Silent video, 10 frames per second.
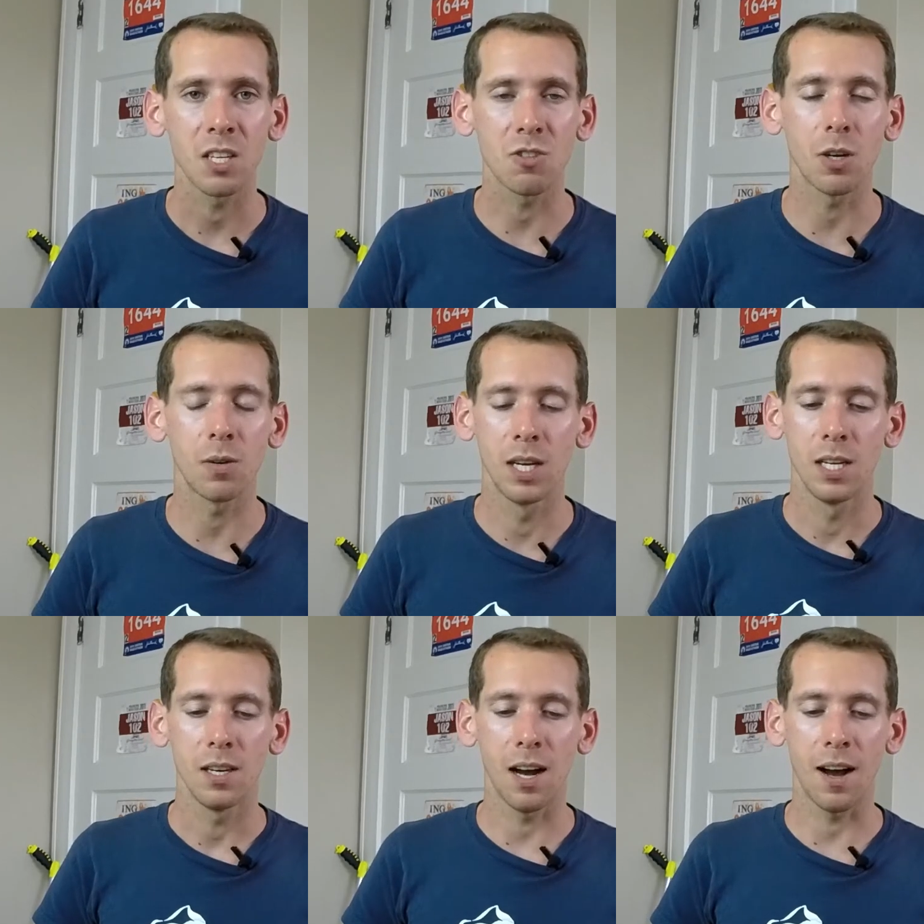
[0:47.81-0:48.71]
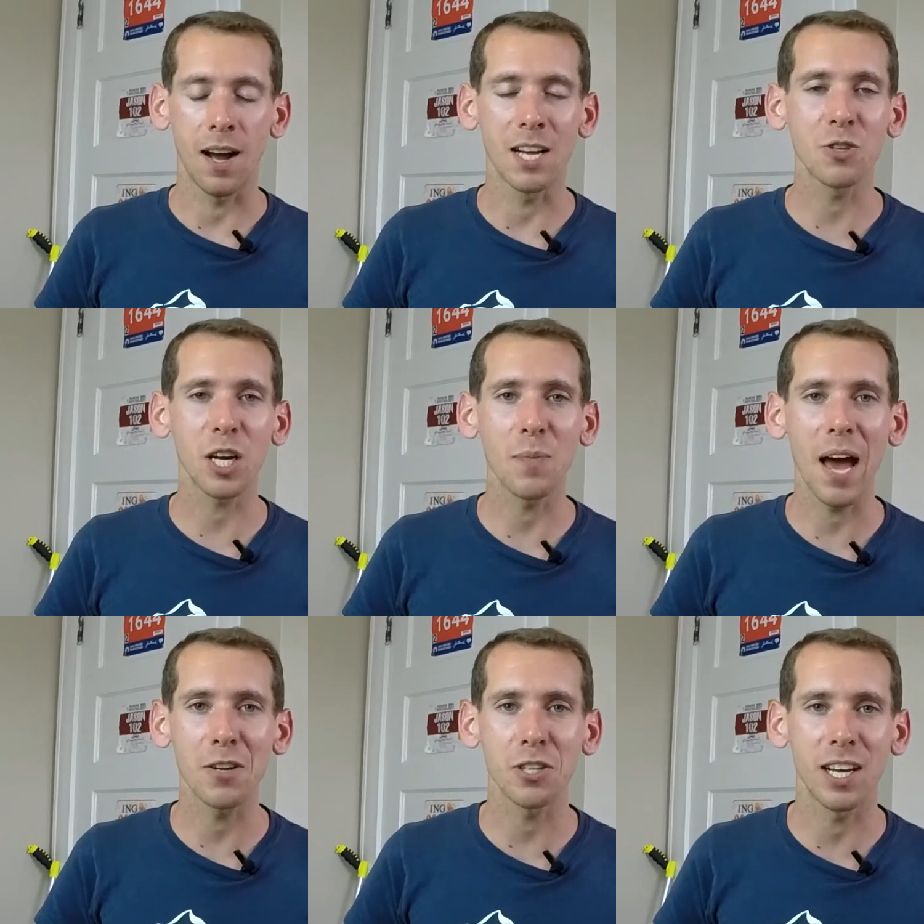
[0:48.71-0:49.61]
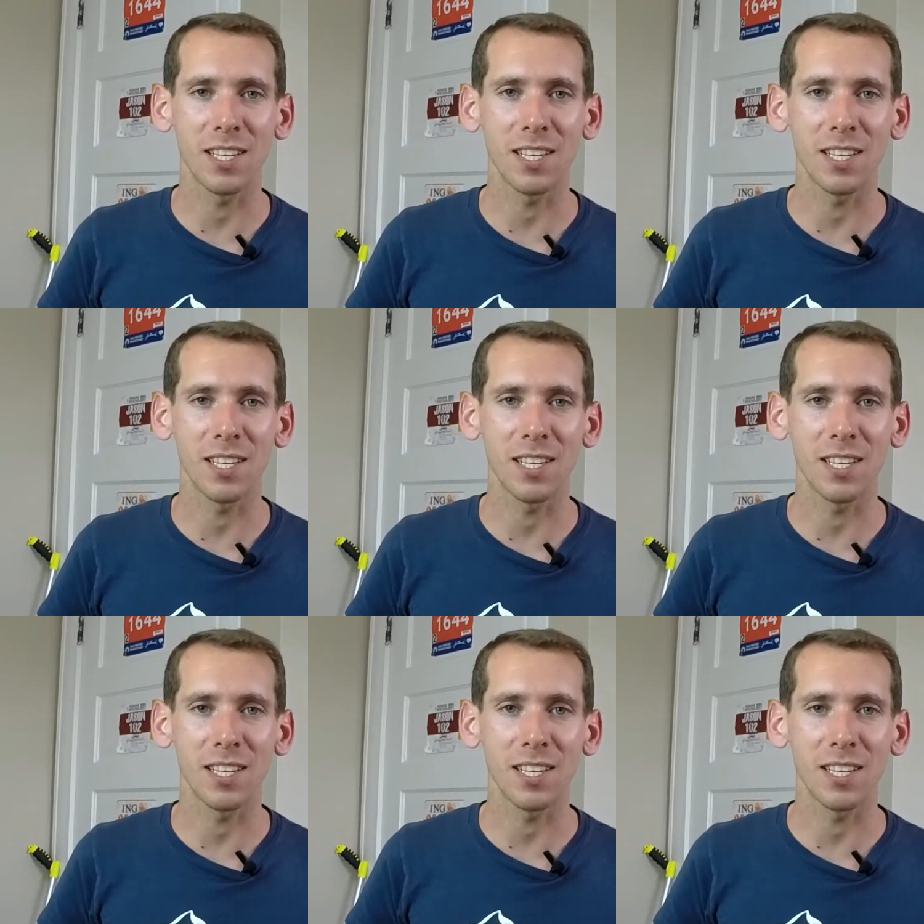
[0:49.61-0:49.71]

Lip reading: So as you can imagine,